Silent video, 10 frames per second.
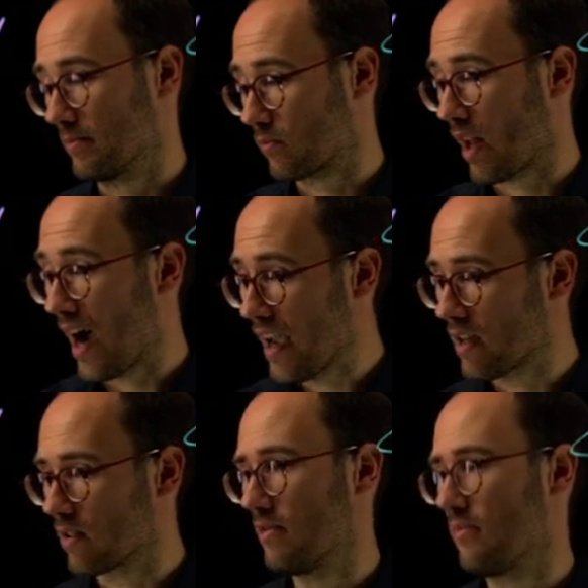
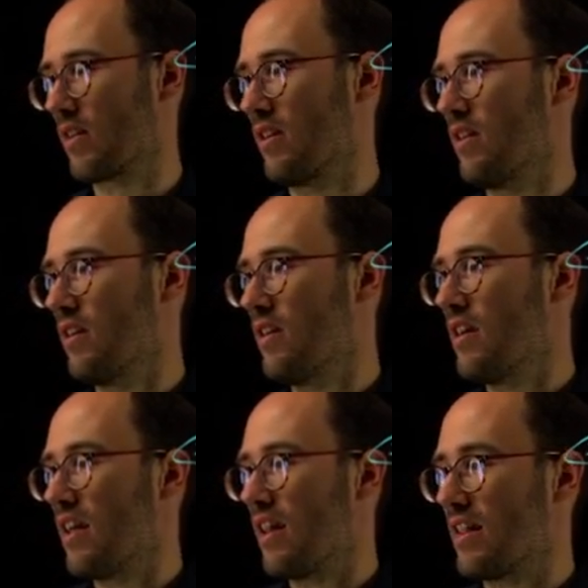higher,
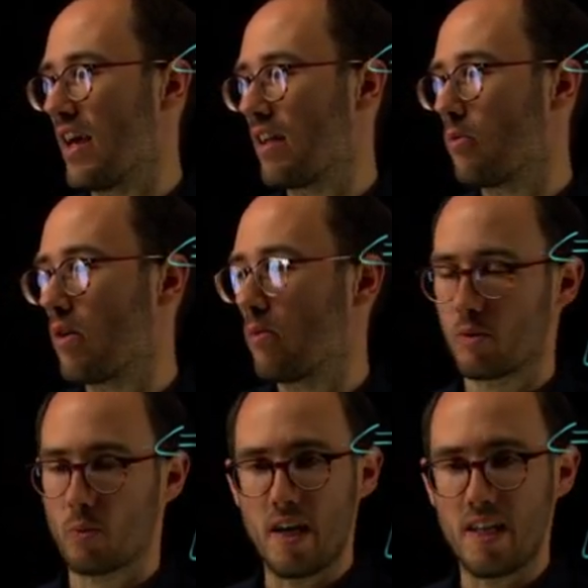then we would
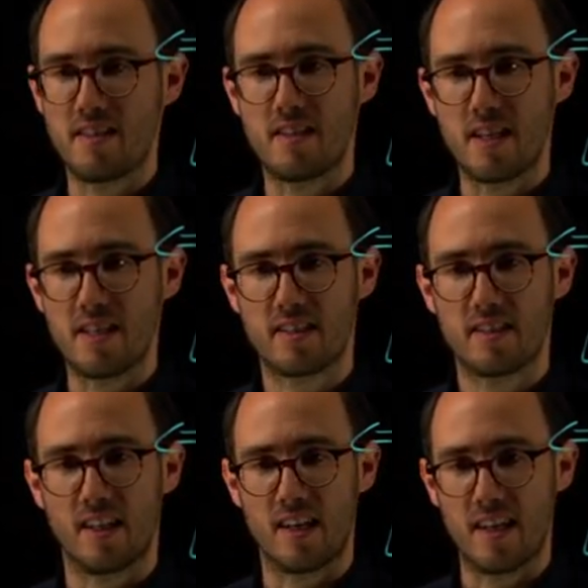weight these
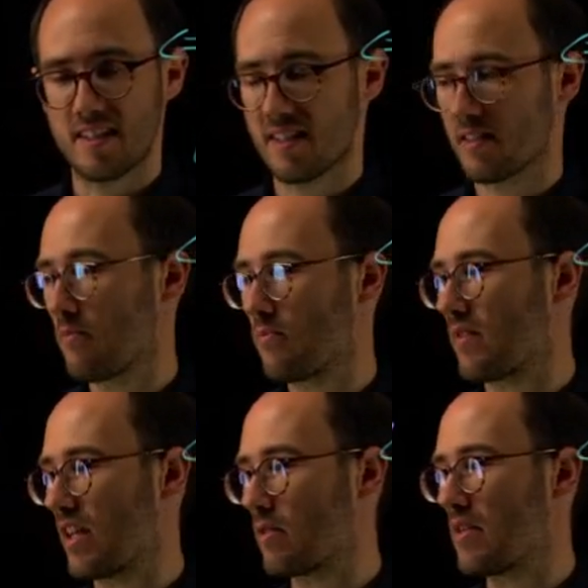less.
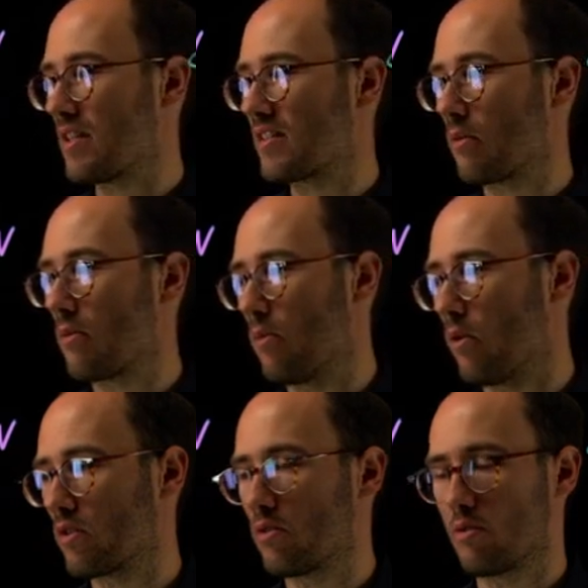That means that we
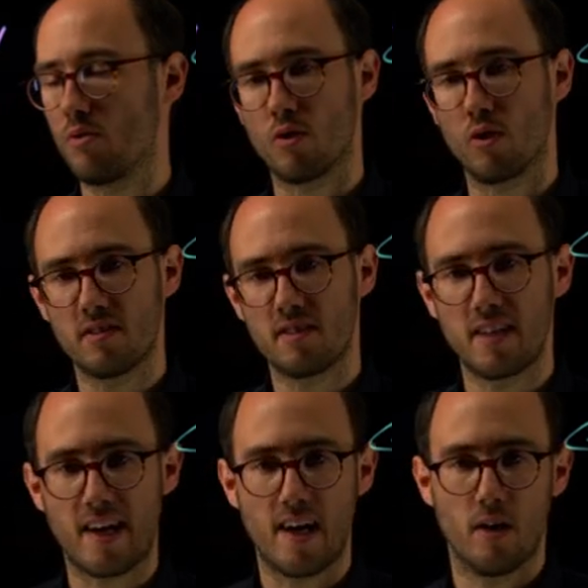want to not
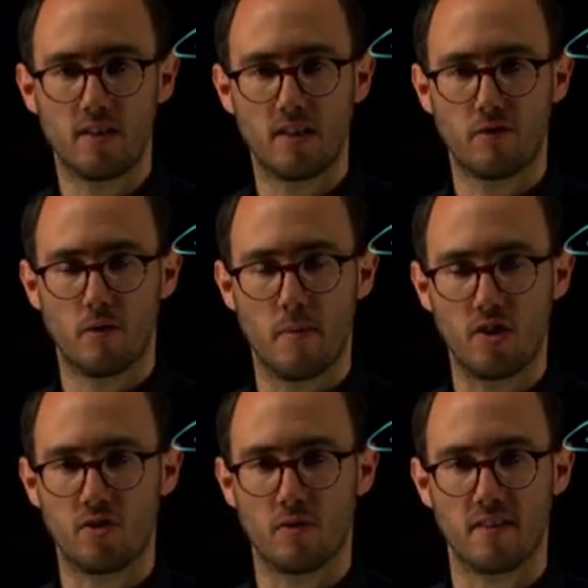take out the
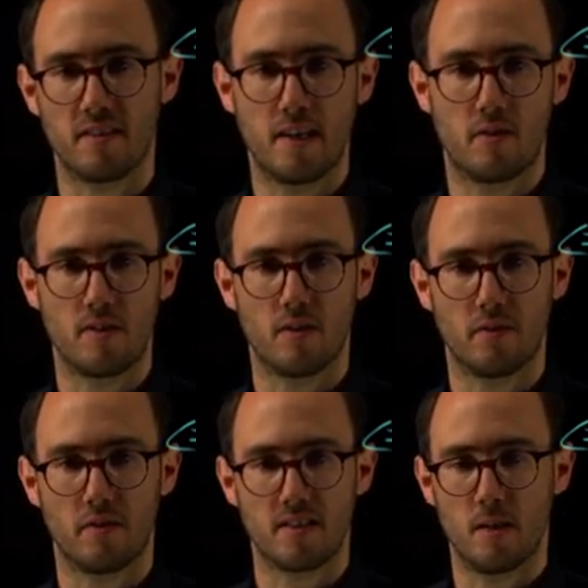information of this area
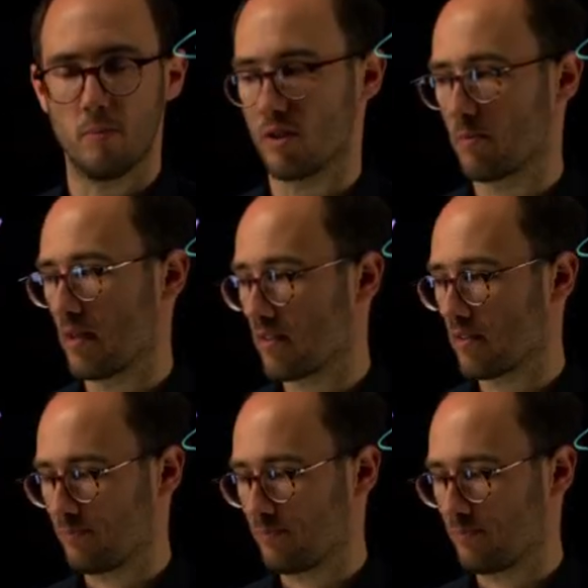of the sample space.